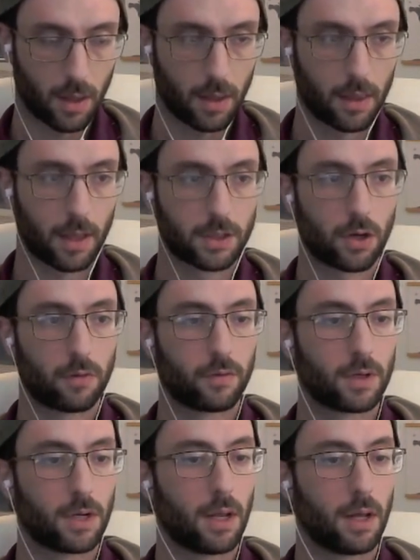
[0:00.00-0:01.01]
that's all for
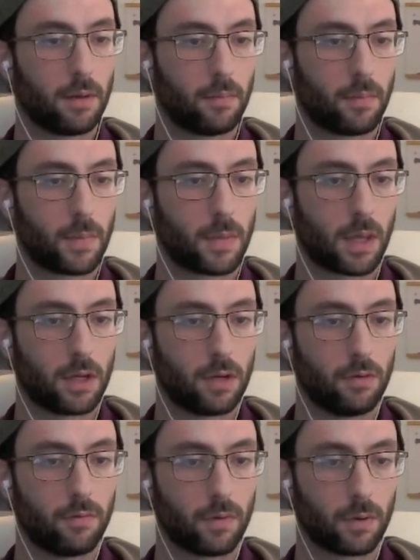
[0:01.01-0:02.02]
today. Thank you
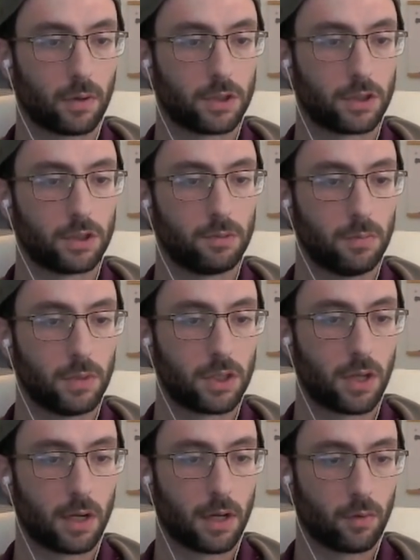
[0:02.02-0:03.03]
for
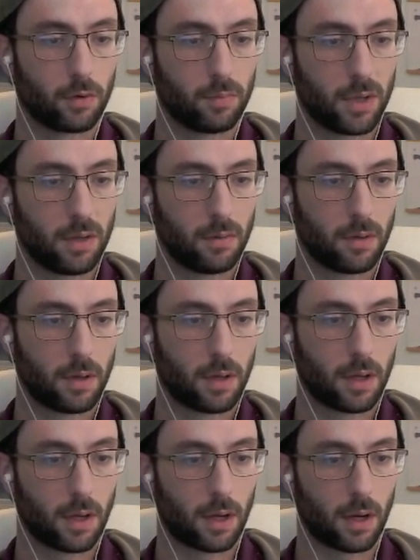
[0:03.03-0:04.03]
studying with me,
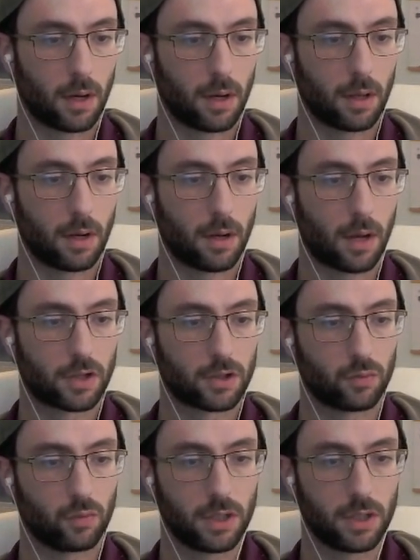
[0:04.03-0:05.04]
and next
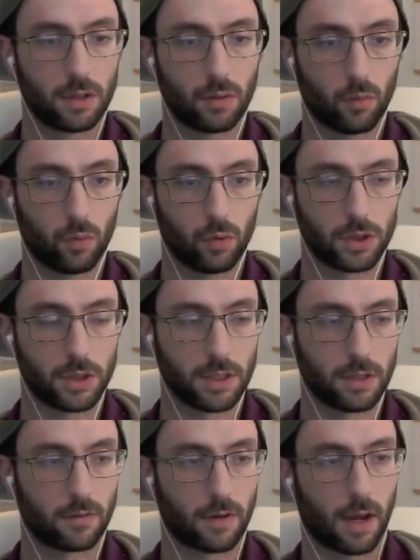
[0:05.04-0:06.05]
week we'll see
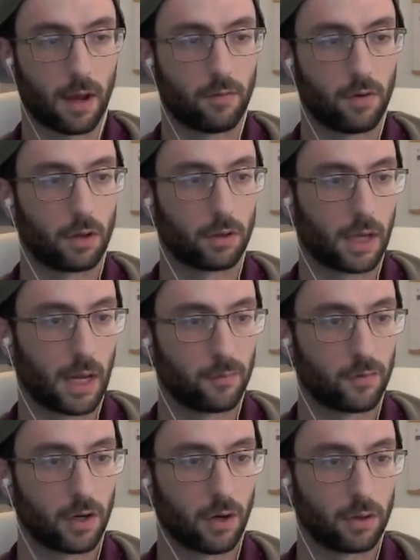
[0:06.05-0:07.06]
if I have another game
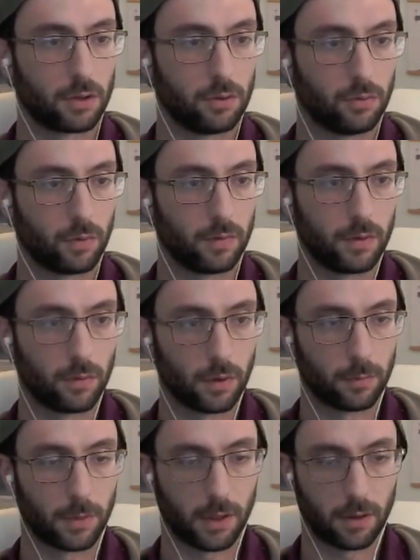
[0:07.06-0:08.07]
for y'all to review with
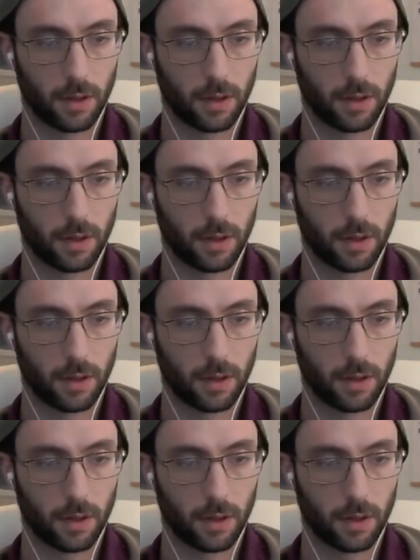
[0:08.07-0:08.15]
me.